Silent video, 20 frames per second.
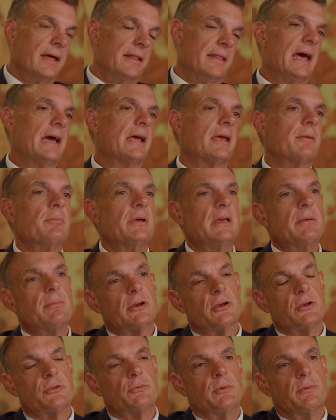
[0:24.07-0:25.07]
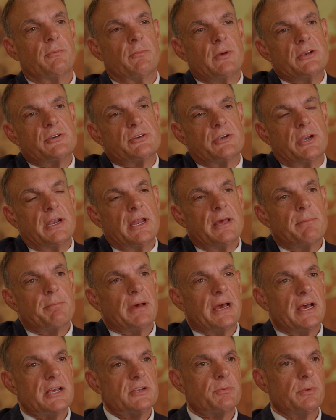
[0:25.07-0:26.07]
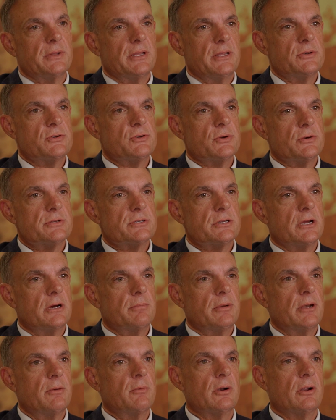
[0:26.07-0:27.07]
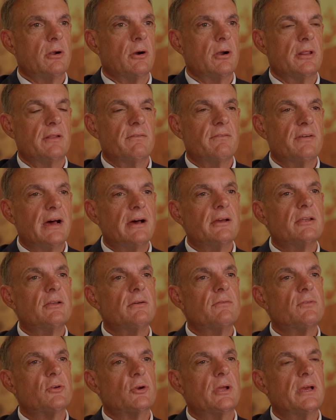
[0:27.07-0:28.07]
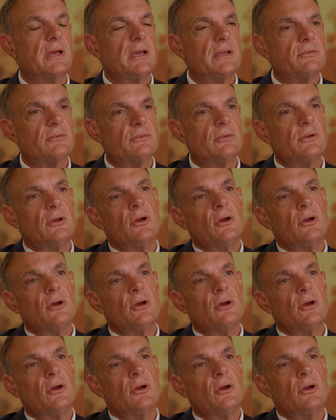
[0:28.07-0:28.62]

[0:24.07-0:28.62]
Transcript: and that can be because we've reached an impasse with the insurance company regarding the value of your case,